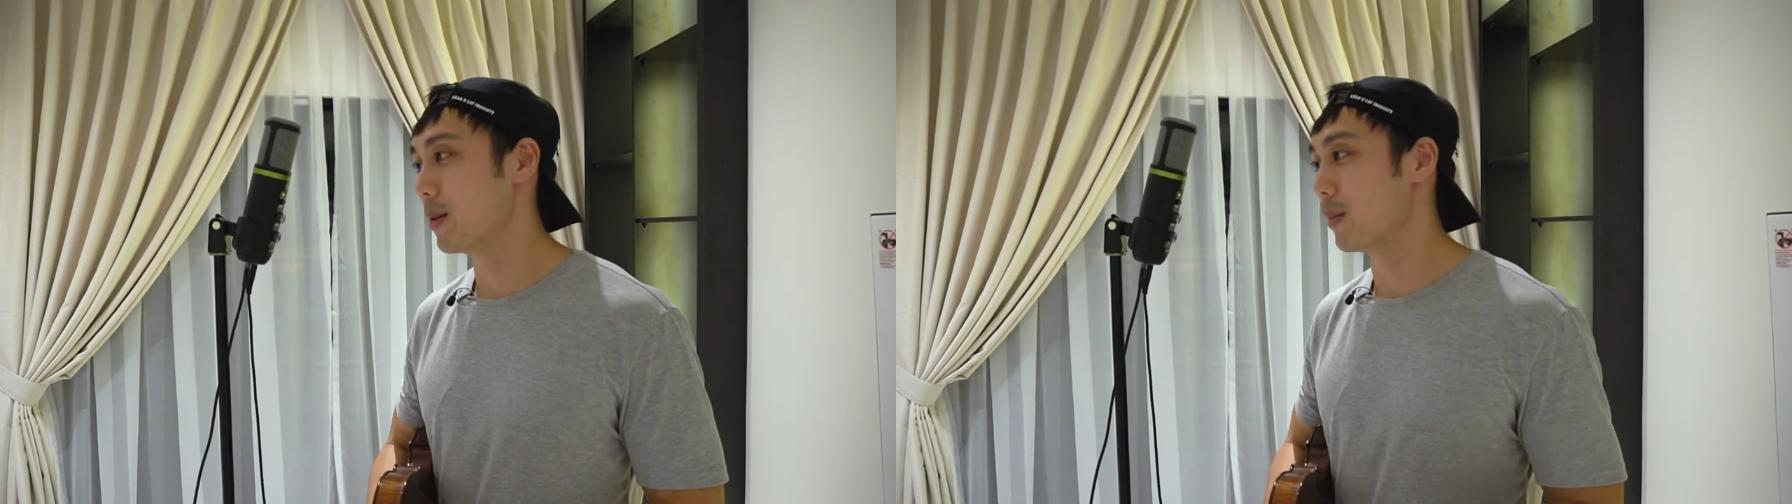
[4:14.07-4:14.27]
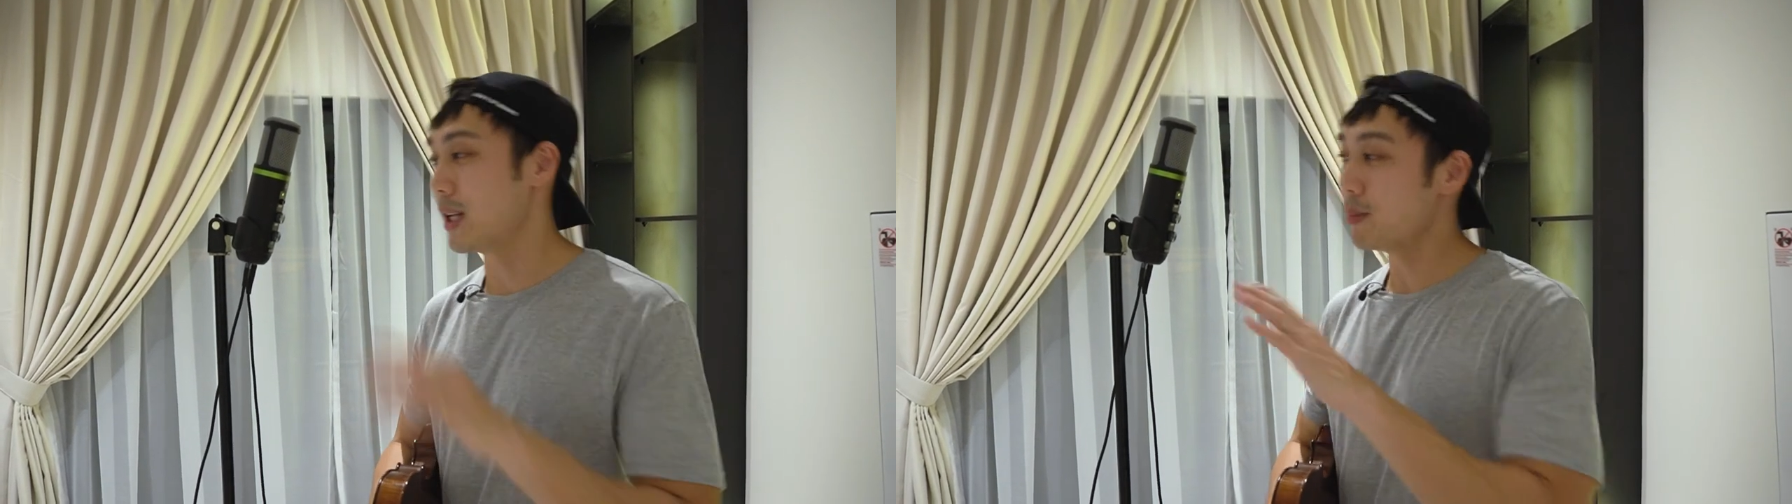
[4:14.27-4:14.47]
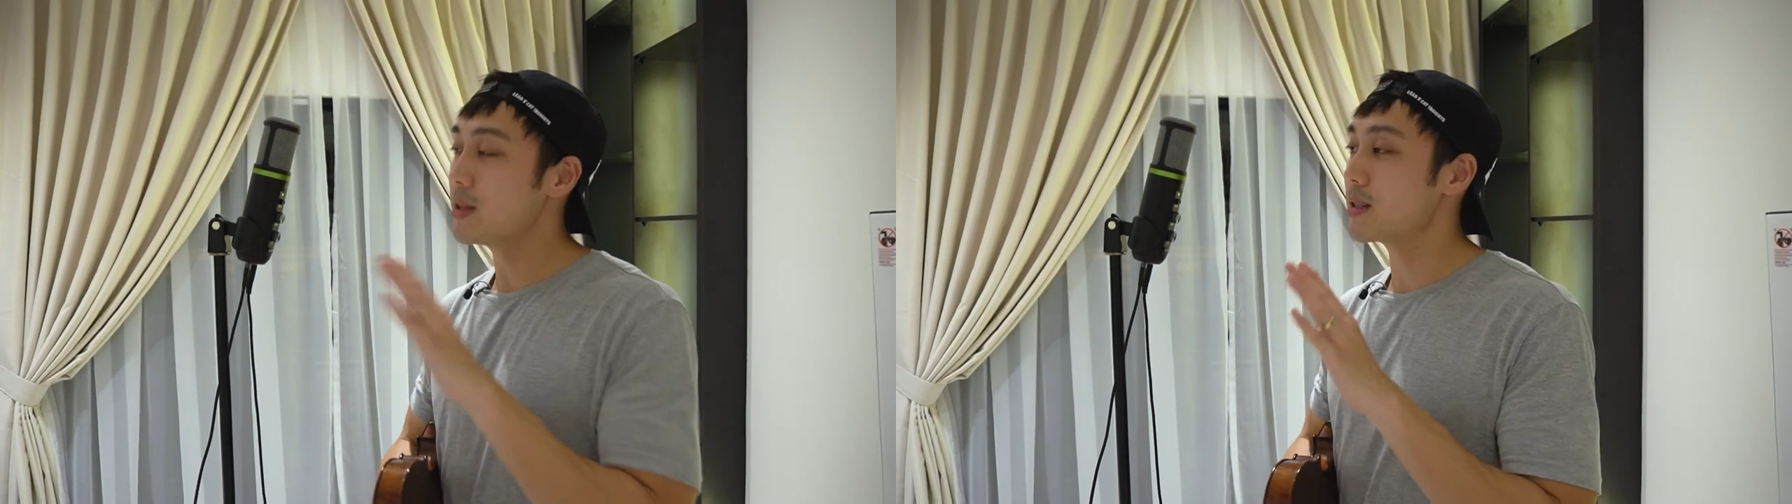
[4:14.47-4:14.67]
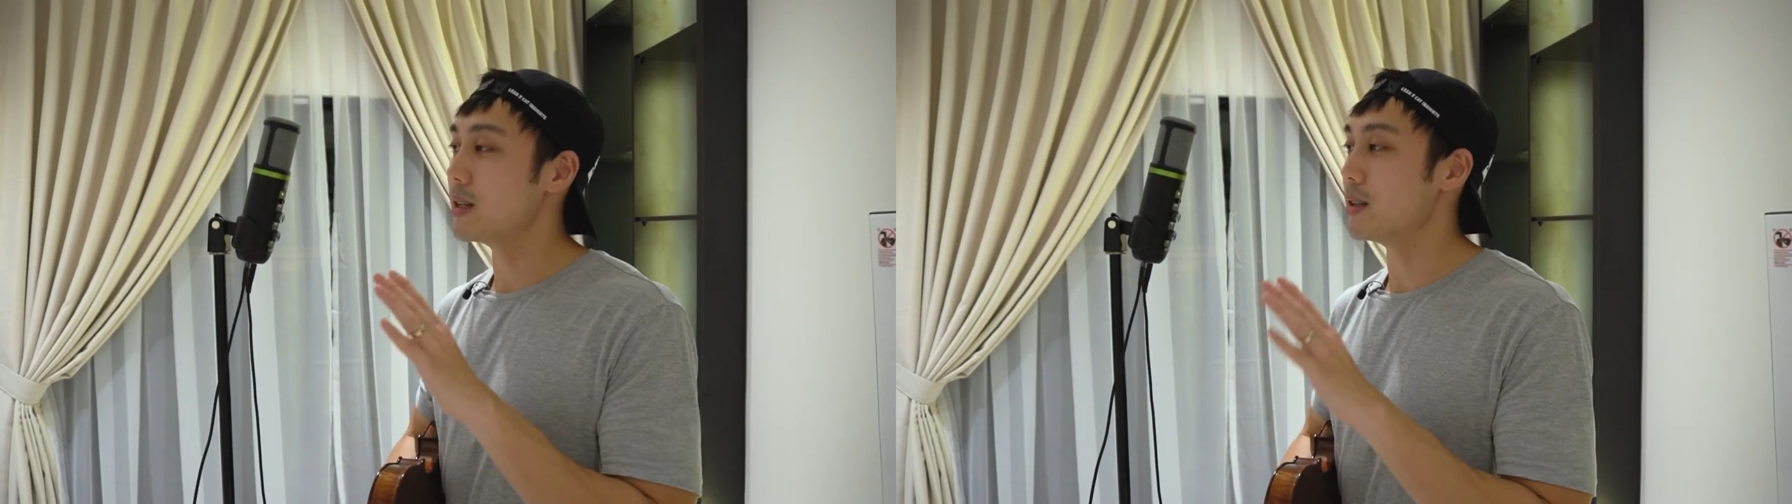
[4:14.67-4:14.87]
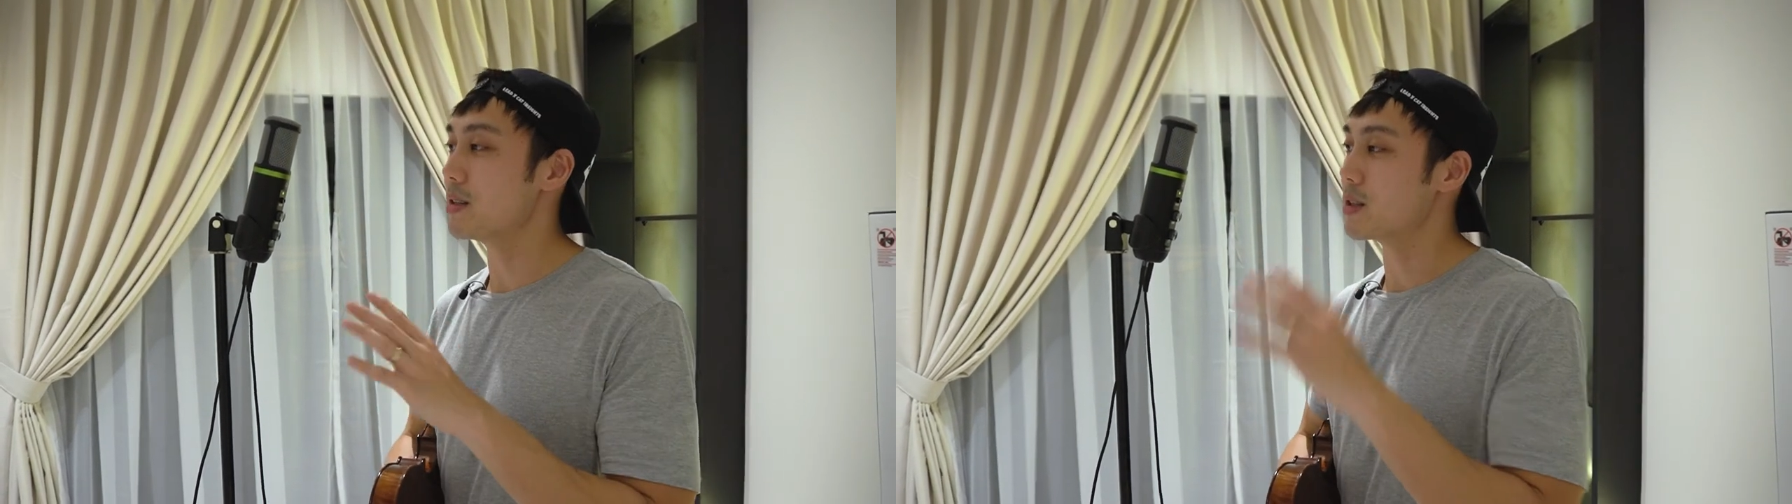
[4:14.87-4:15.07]
But that being
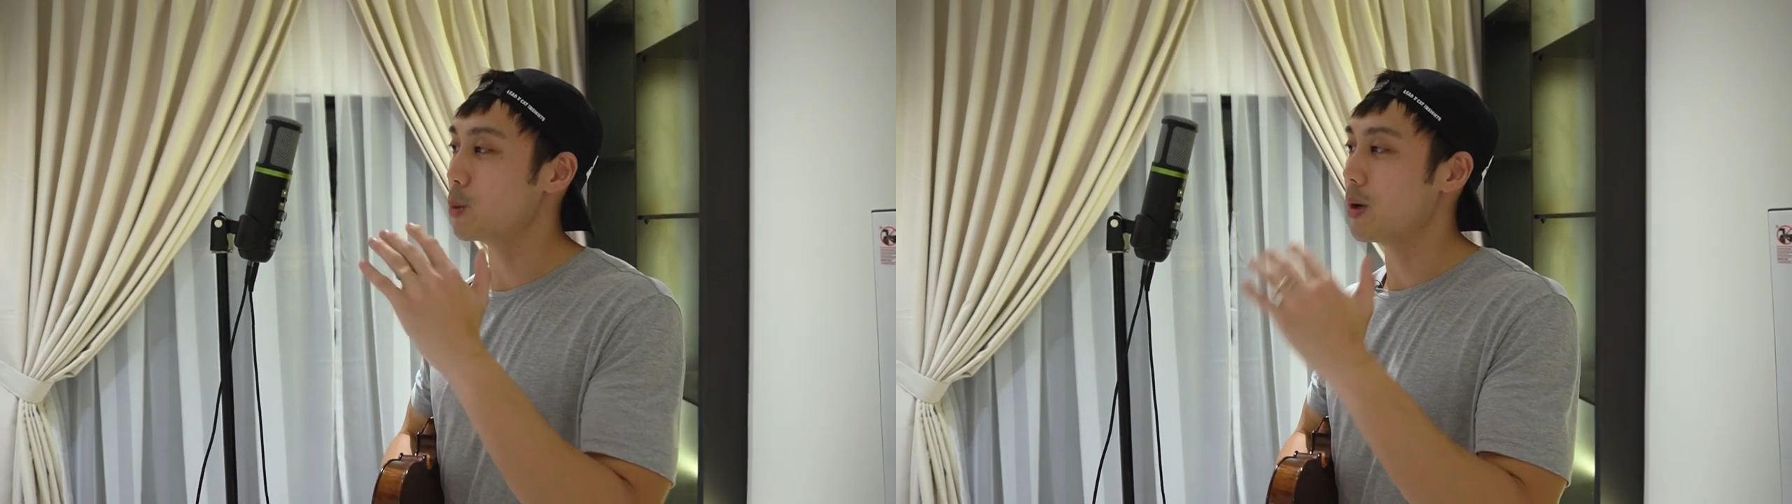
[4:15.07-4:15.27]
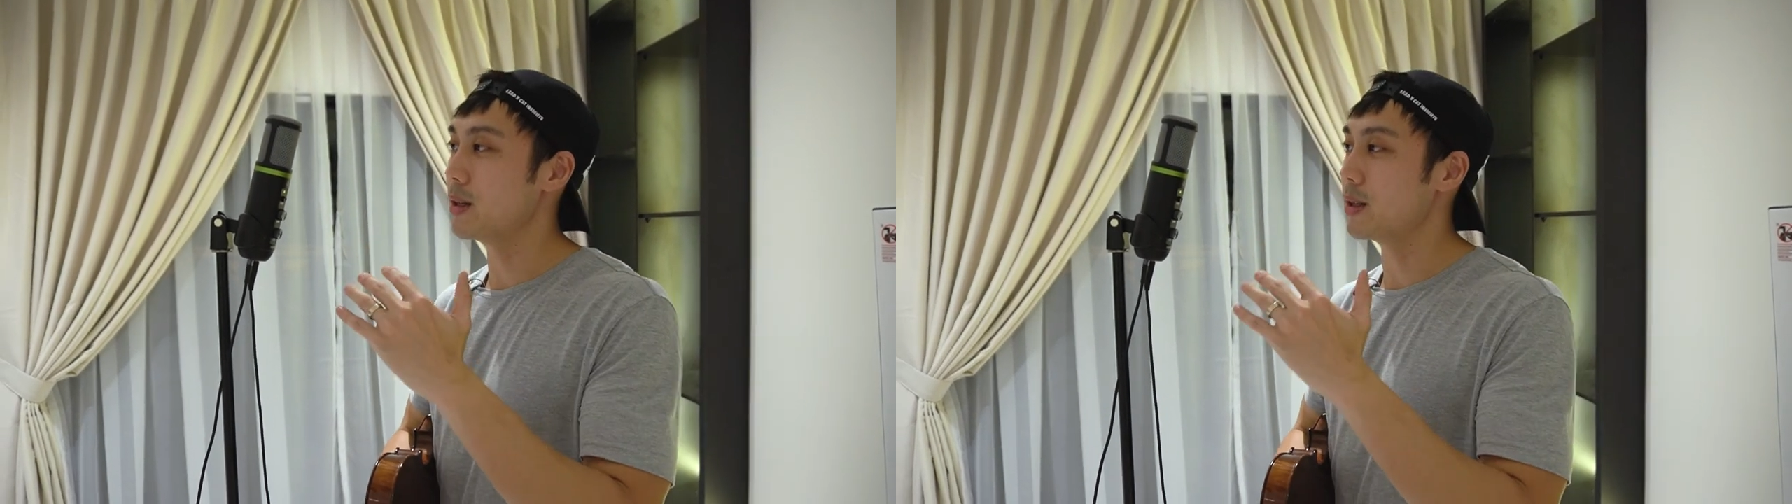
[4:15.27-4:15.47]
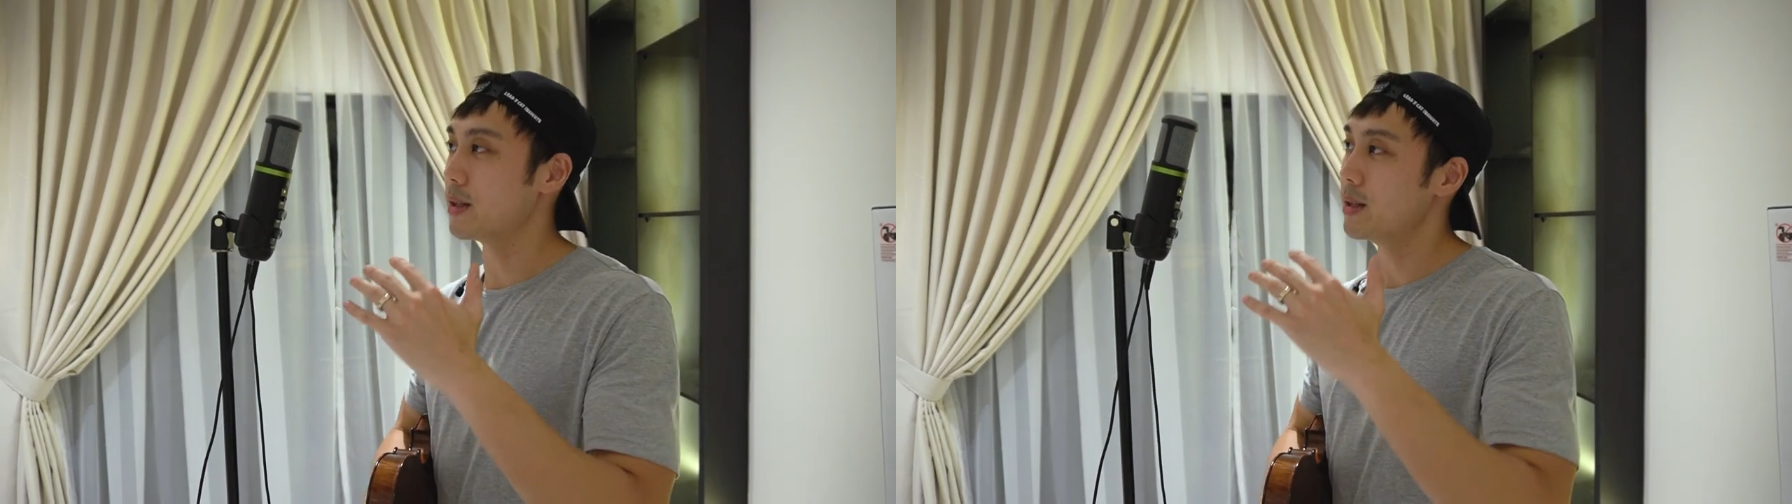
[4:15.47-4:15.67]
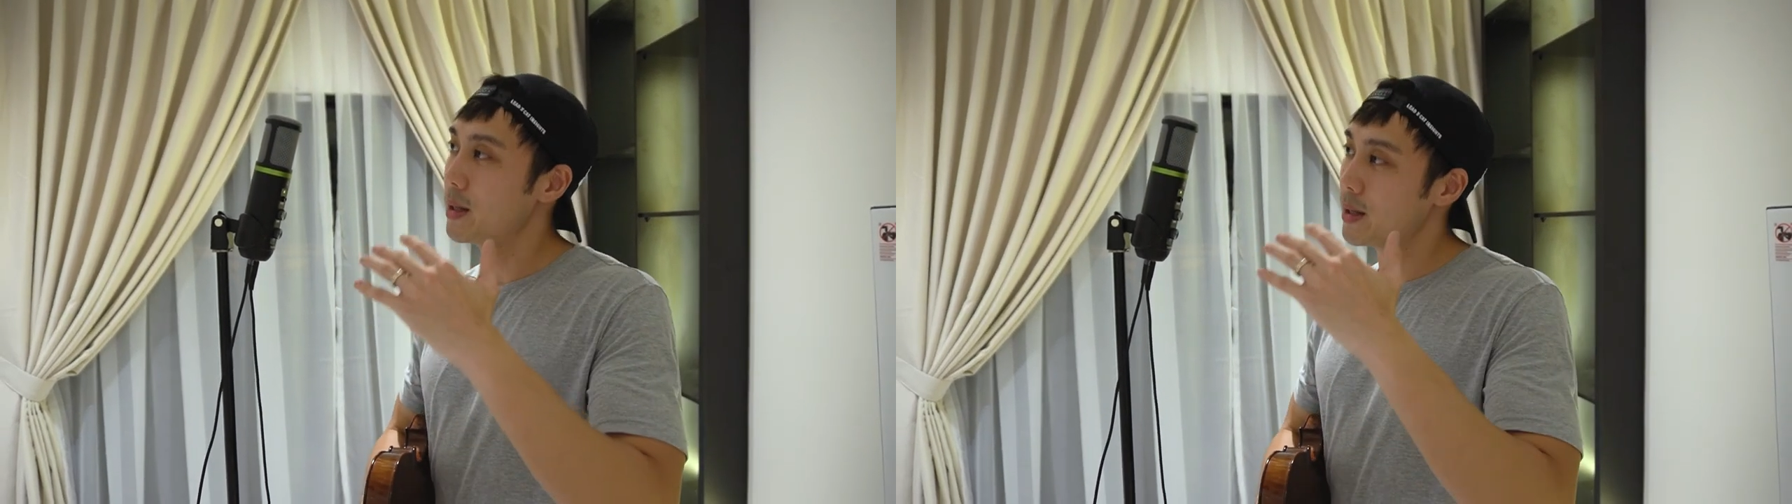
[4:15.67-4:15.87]
said, this is one of the